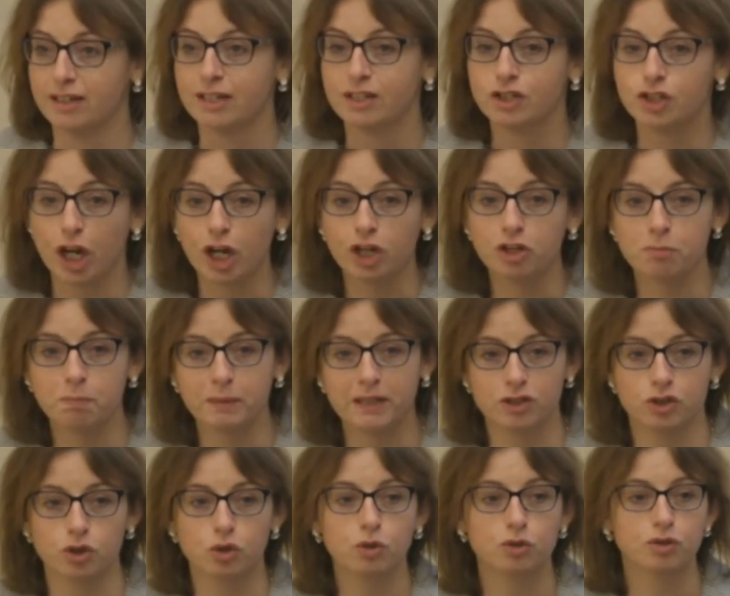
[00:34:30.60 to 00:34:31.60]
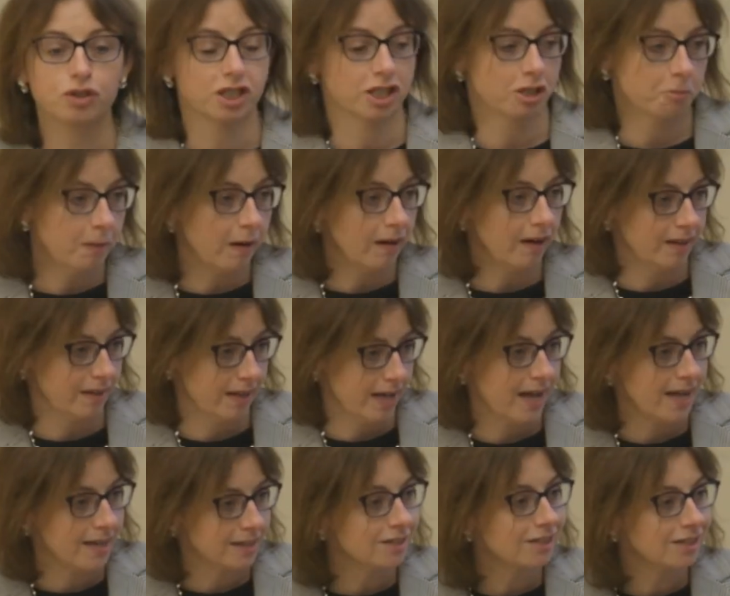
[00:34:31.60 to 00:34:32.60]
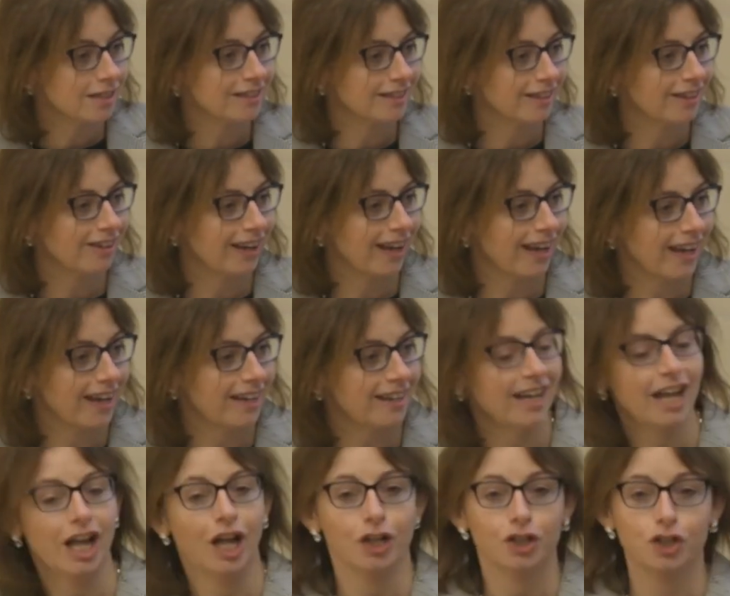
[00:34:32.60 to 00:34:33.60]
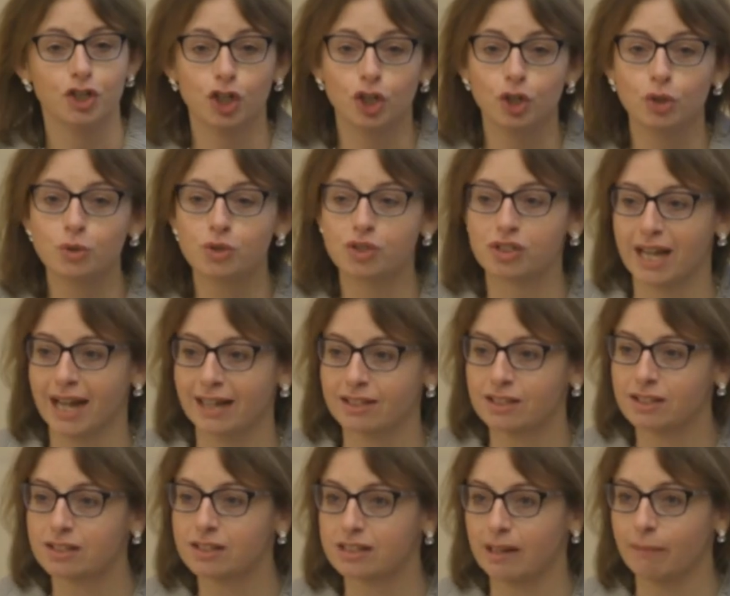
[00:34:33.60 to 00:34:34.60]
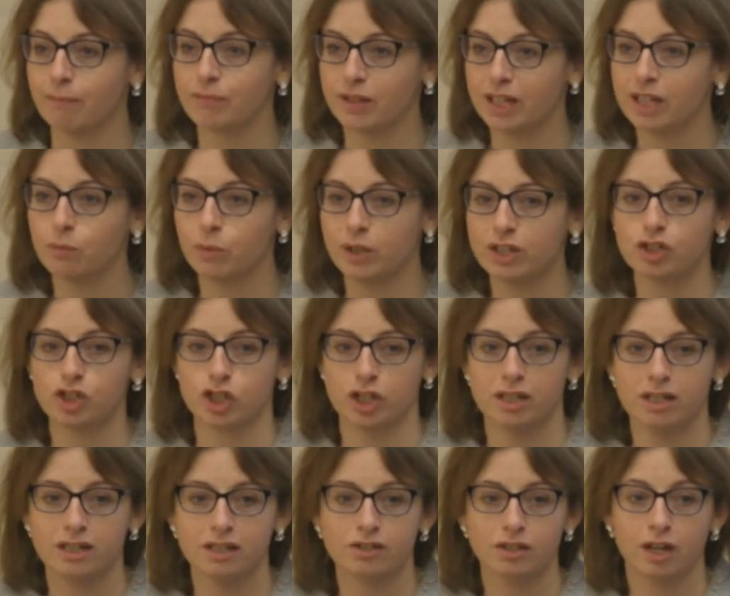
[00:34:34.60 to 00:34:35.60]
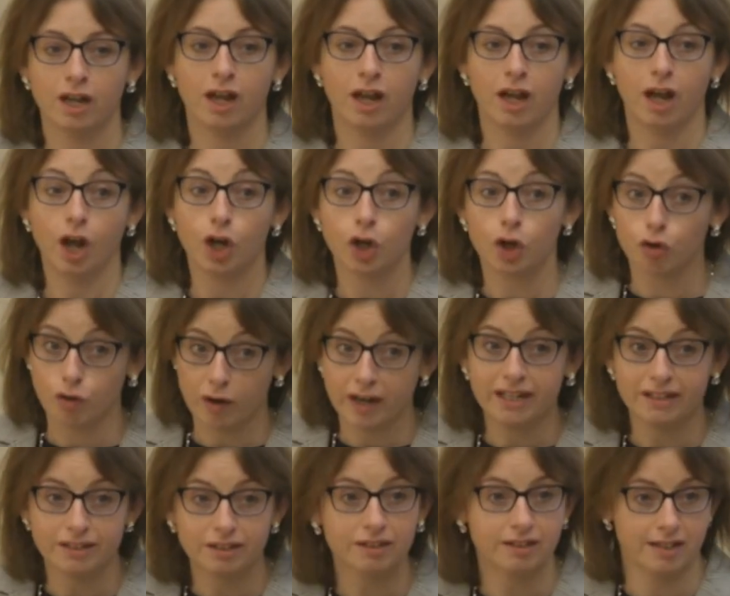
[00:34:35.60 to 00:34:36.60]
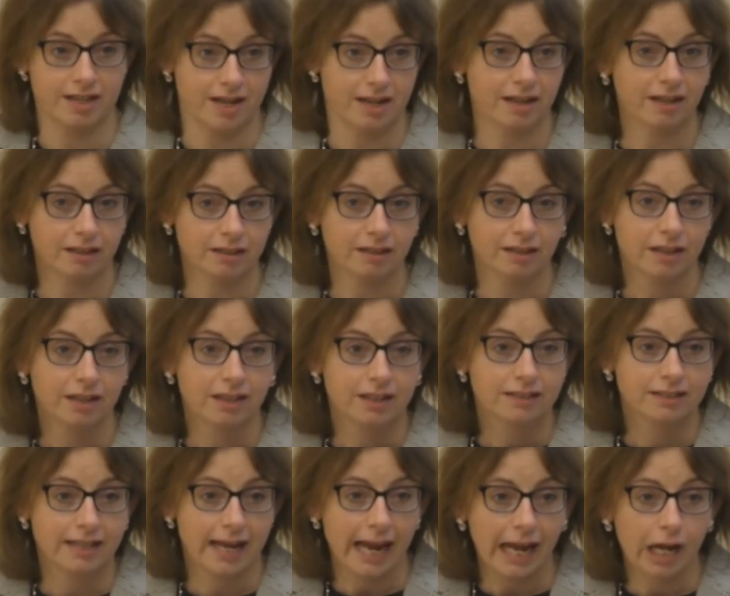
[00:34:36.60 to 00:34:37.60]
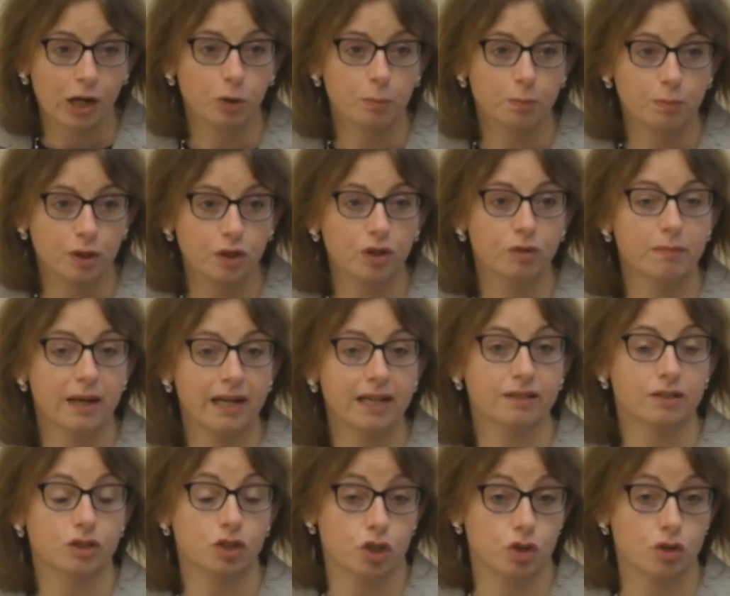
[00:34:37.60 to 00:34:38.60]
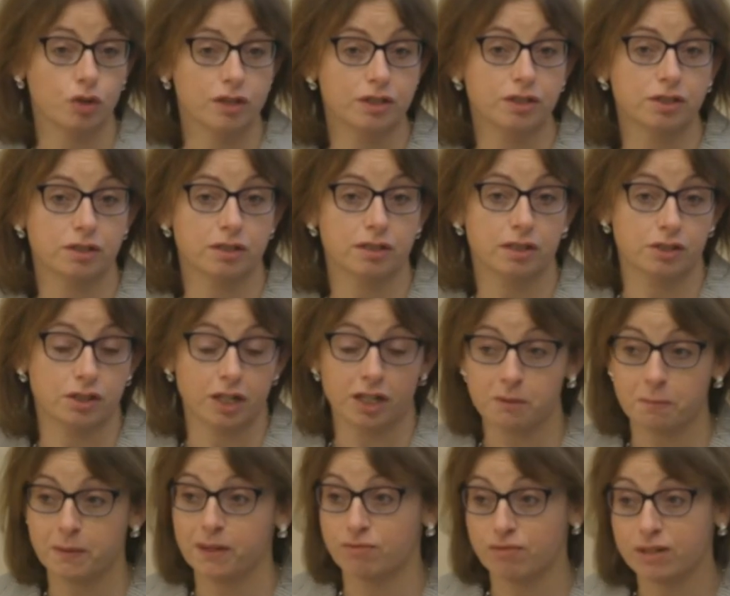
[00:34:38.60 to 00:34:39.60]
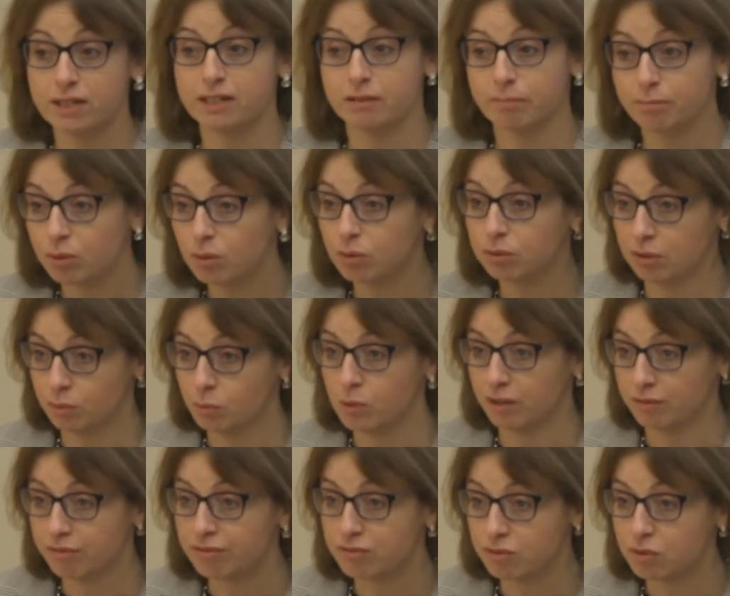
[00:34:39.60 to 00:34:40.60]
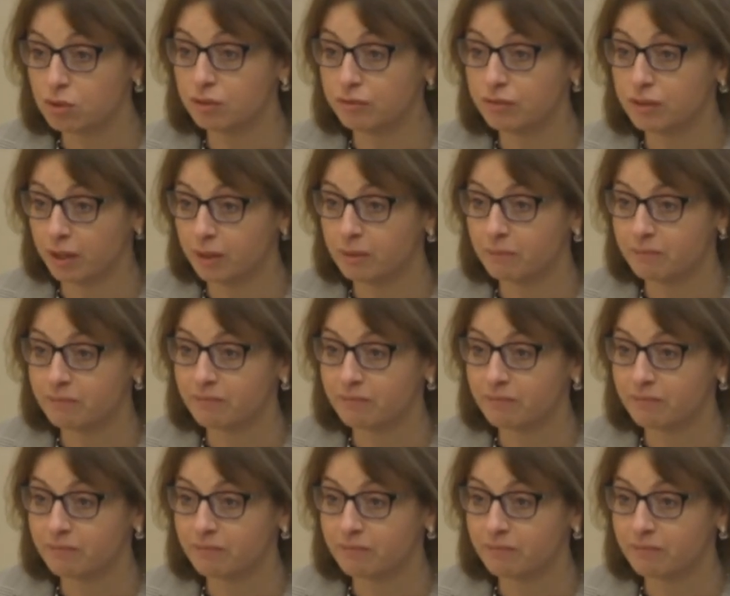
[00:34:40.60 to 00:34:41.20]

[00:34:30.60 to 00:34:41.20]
Don't be daunted by that, okay? Use that as something which is a great thing to help you make the choice that's going to be a really important one for all of you.